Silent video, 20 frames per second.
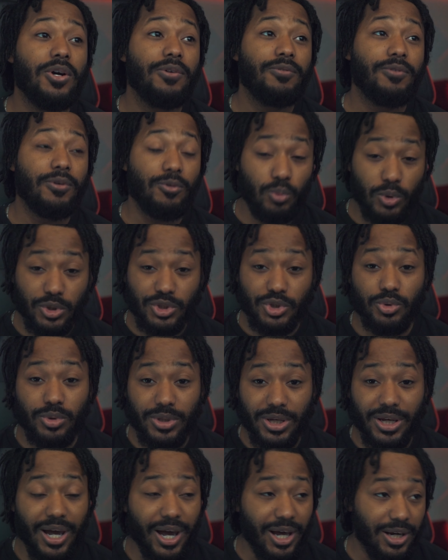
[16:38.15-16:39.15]
for what you
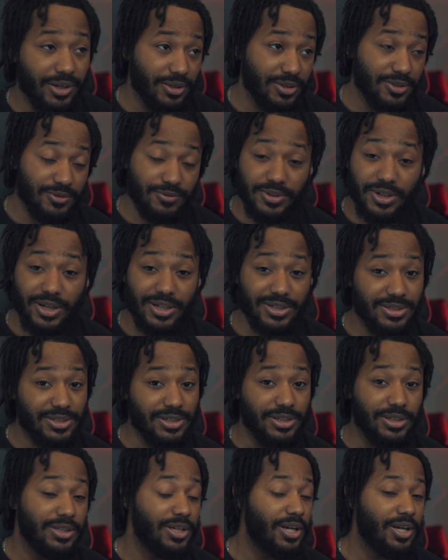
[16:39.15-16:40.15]
get out of this
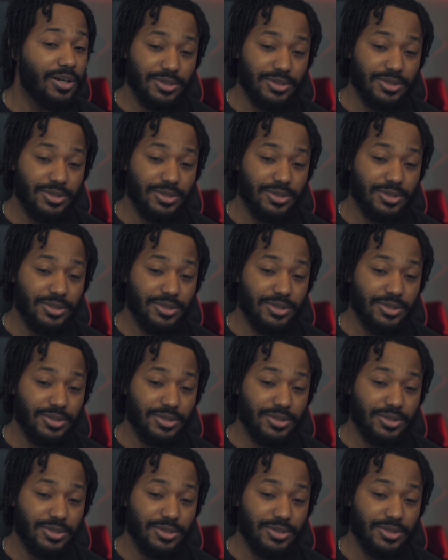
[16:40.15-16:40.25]
VST.